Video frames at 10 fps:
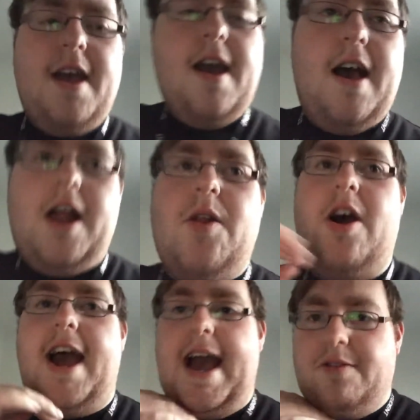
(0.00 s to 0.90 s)
I don't know
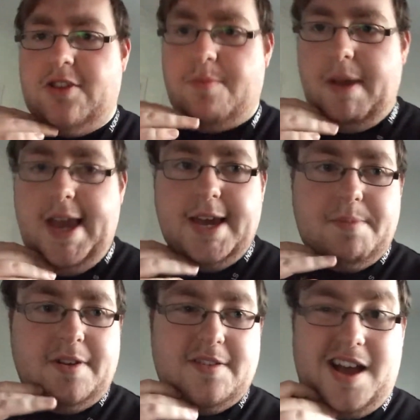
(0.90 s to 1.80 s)
how to speak
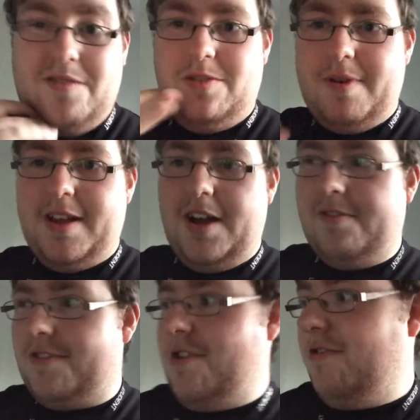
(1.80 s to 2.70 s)
because I'm
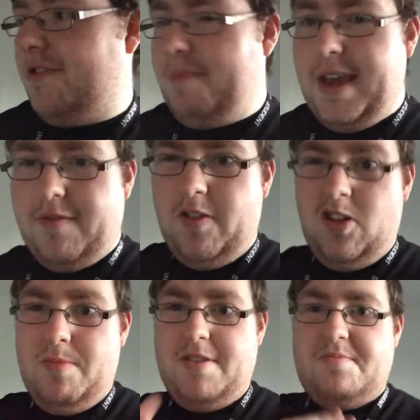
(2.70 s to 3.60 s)
speaking
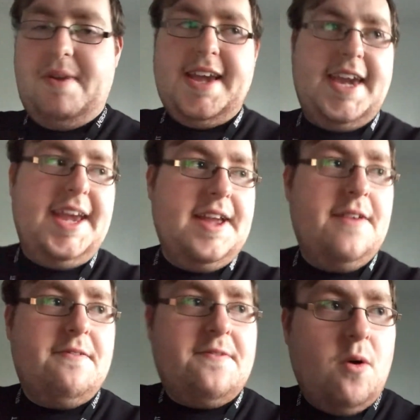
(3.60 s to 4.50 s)

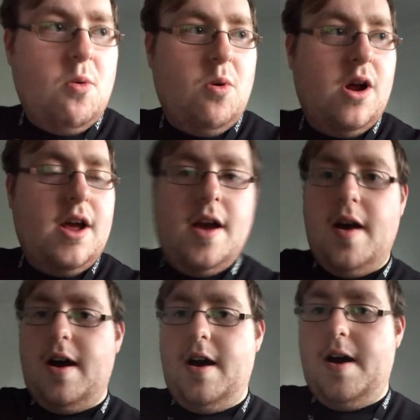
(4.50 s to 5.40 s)
full
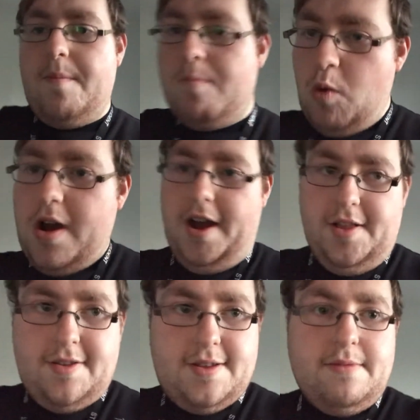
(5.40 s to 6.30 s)

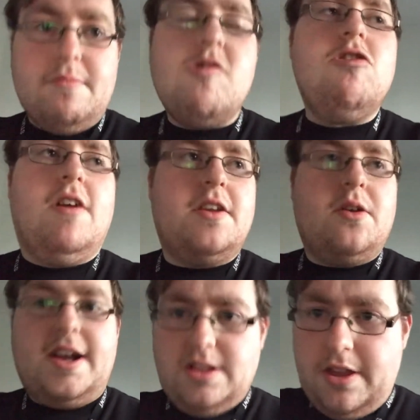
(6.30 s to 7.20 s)
words because I don't know
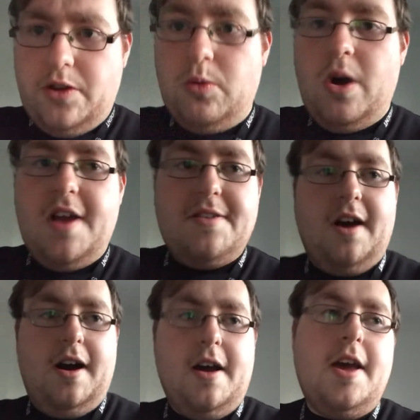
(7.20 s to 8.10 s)
how to know the words
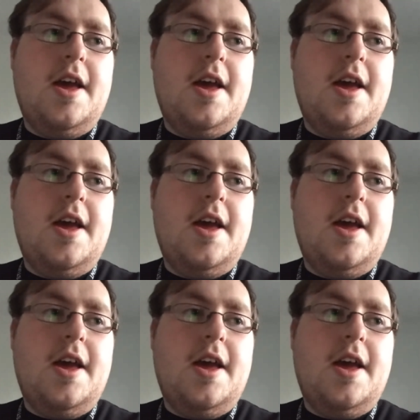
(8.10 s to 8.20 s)
are,